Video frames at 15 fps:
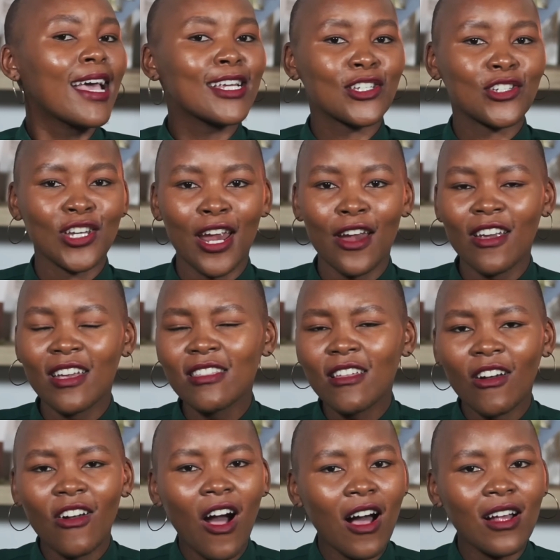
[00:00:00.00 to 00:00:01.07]
sharing
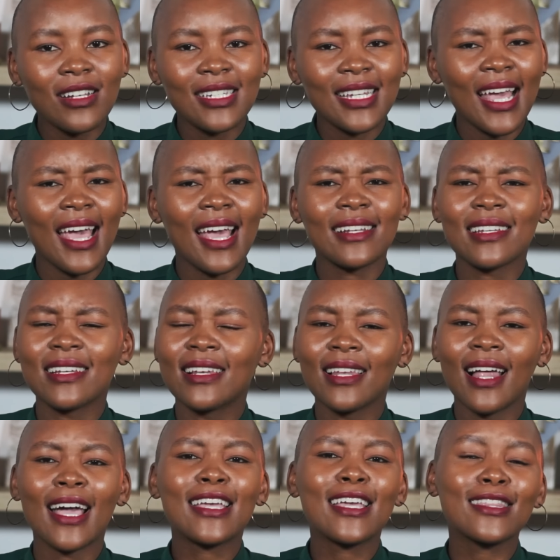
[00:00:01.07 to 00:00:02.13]
the content, and
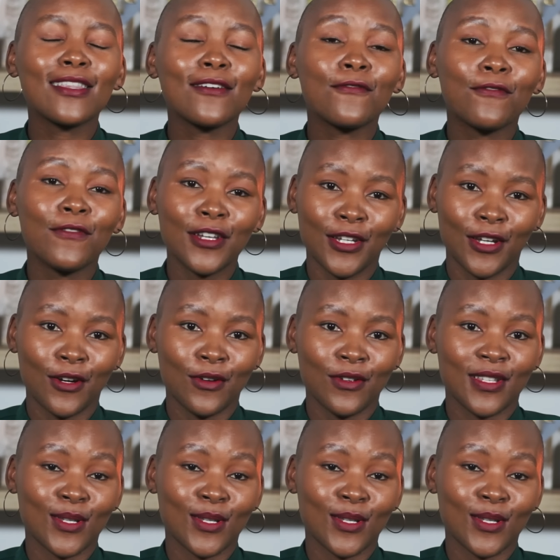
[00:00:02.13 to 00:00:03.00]
liking the videos,